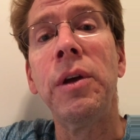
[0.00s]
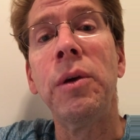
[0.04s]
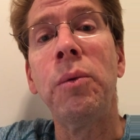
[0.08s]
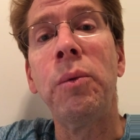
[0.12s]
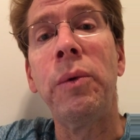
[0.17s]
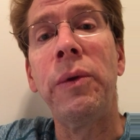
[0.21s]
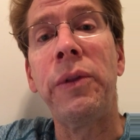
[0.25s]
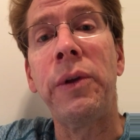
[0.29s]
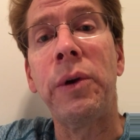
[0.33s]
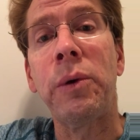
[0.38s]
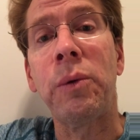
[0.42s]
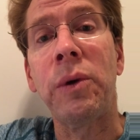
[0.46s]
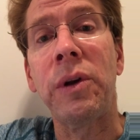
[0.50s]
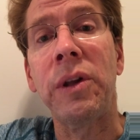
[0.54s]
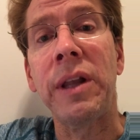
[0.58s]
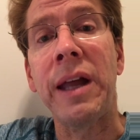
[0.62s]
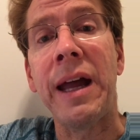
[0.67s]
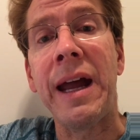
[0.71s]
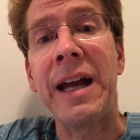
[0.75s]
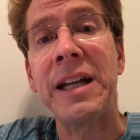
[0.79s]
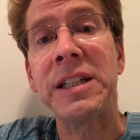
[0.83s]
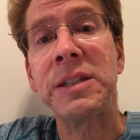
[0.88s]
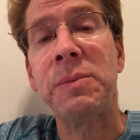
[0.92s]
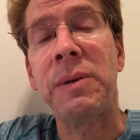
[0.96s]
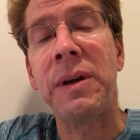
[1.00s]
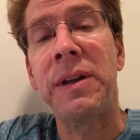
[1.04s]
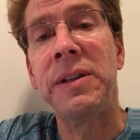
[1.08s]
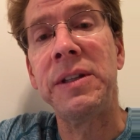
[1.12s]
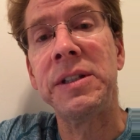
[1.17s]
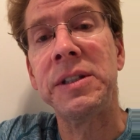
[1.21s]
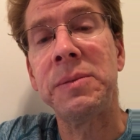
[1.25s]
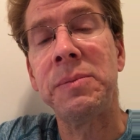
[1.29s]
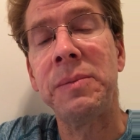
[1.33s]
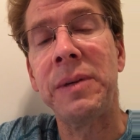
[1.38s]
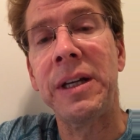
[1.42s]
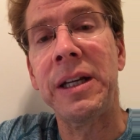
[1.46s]
When they're relaxed by
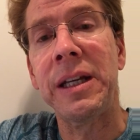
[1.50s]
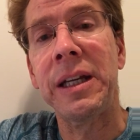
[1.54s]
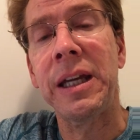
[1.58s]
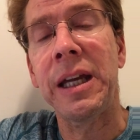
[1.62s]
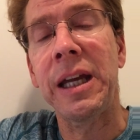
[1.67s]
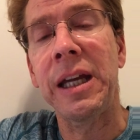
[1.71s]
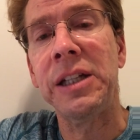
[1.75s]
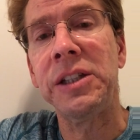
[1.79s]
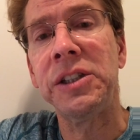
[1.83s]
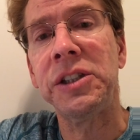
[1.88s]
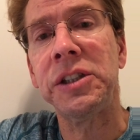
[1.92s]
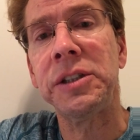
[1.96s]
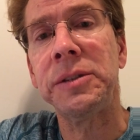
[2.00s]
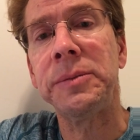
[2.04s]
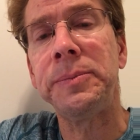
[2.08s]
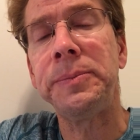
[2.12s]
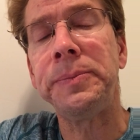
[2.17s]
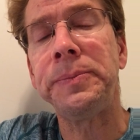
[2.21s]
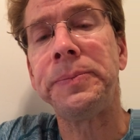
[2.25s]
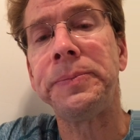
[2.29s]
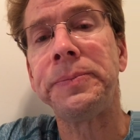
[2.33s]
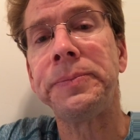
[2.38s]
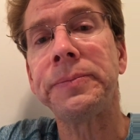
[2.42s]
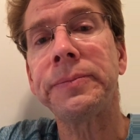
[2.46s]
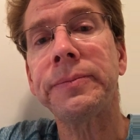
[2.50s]
this medication,